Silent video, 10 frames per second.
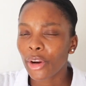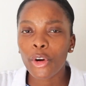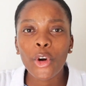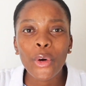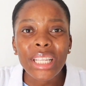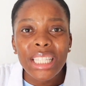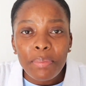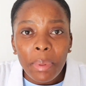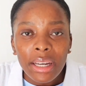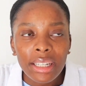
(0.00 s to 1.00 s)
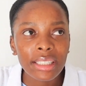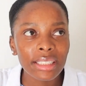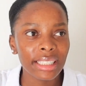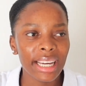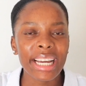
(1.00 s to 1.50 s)
crisp
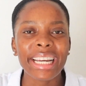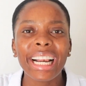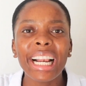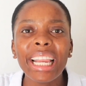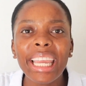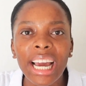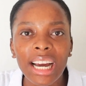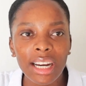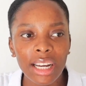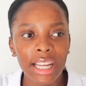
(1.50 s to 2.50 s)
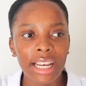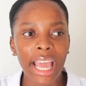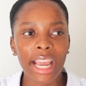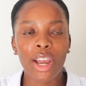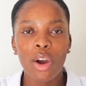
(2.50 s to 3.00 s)
and clear.
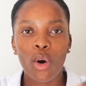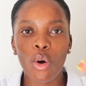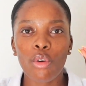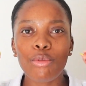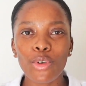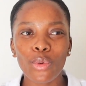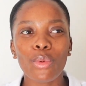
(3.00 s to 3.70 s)
Like, it's